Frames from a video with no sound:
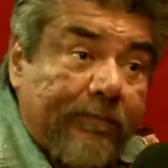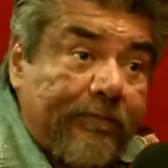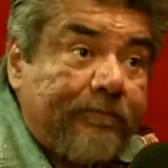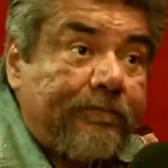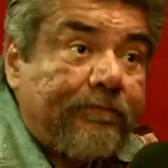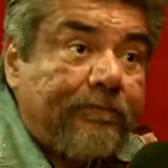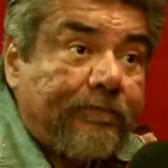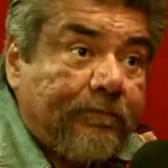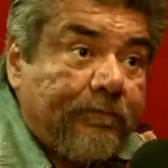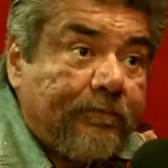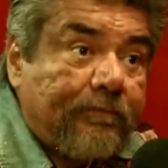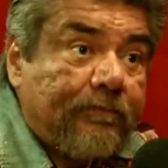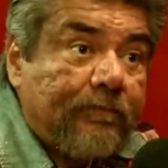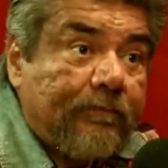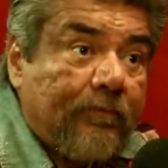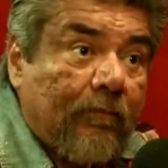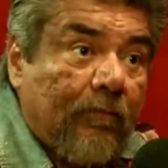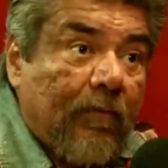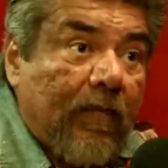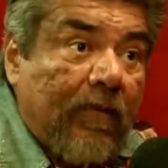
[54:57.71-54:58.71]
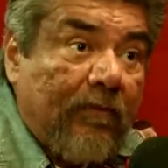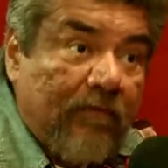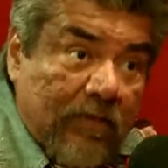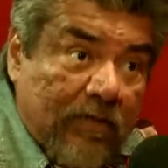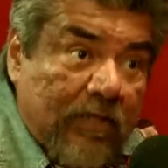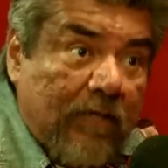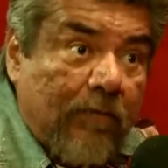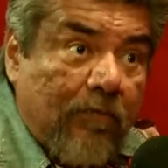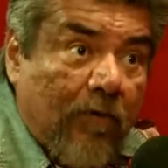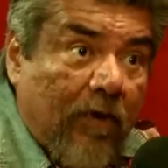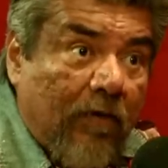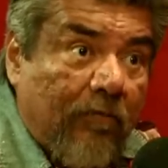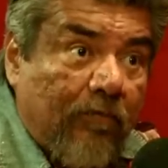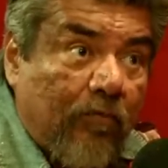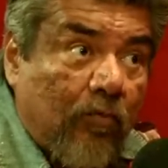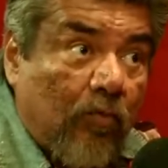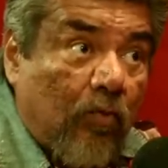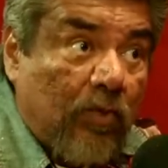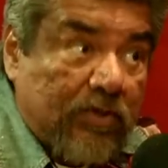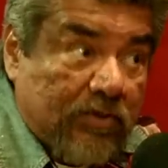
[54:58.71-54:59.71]
Yeah, I remember that. Evening at the Improv
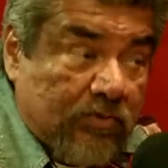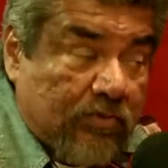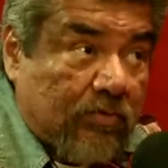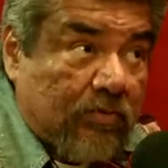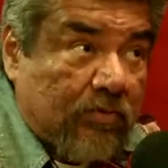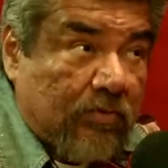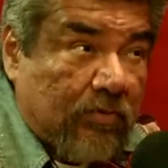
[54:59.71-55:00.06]
was...